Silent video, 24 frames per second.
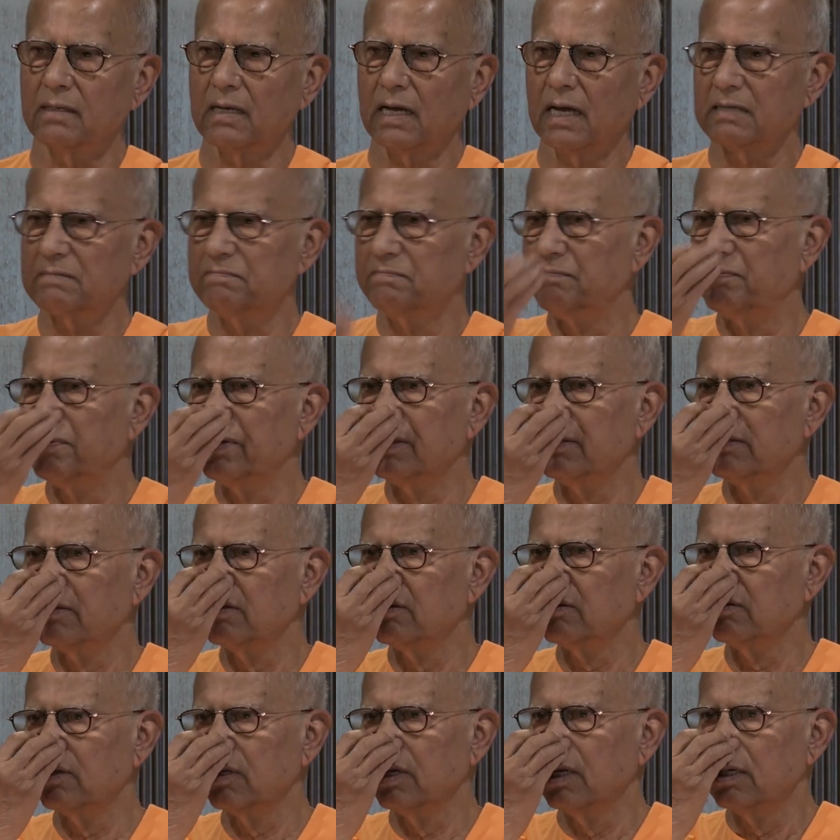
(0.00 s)

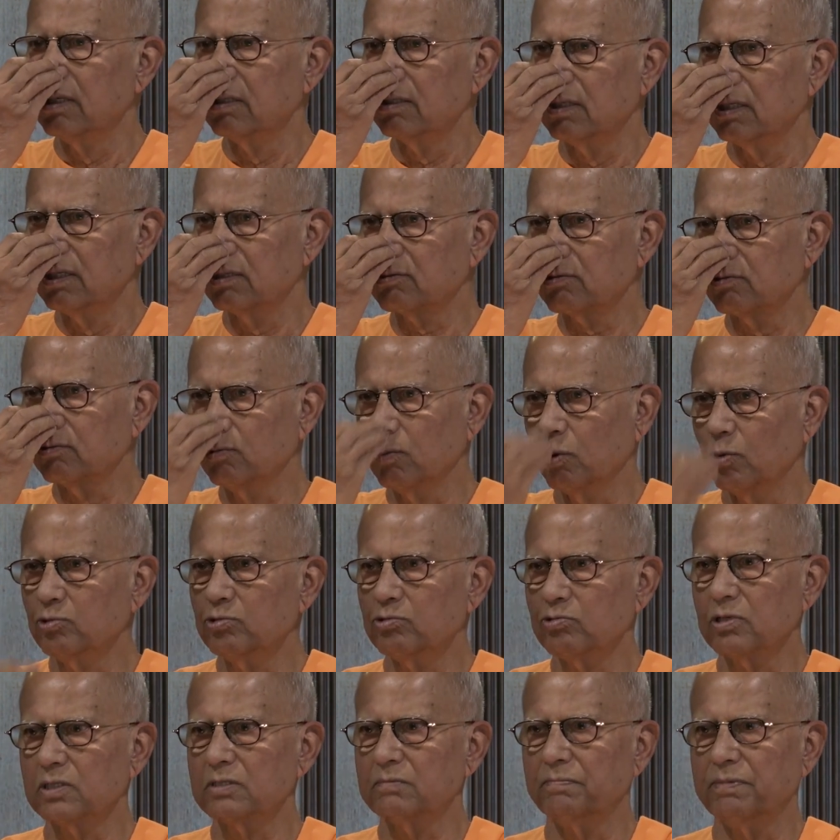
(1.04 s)
and its
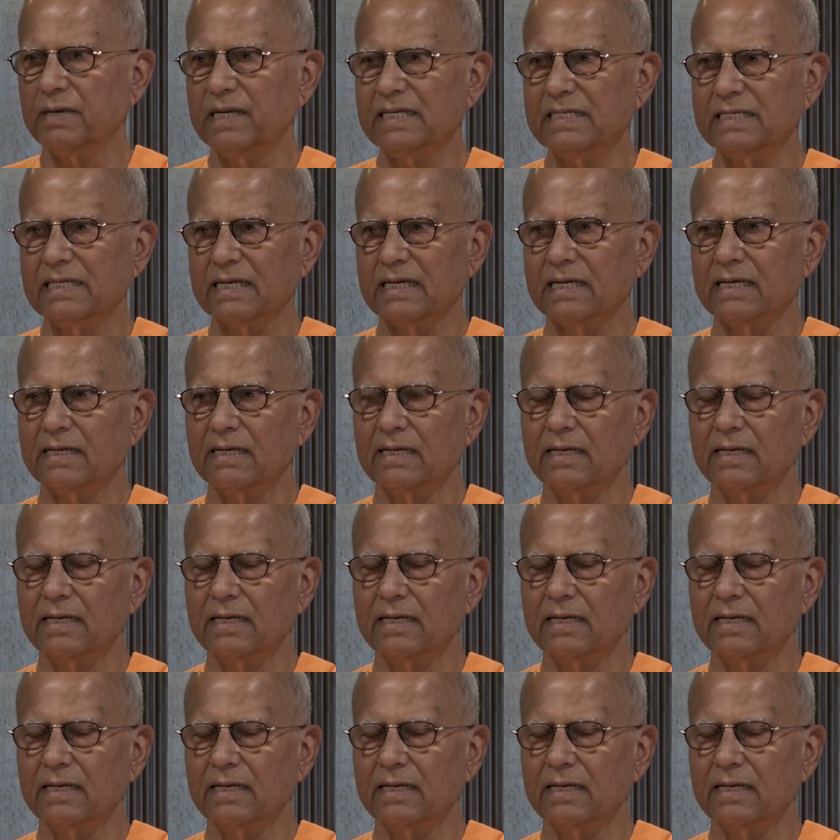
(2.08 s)
nose was bleeding.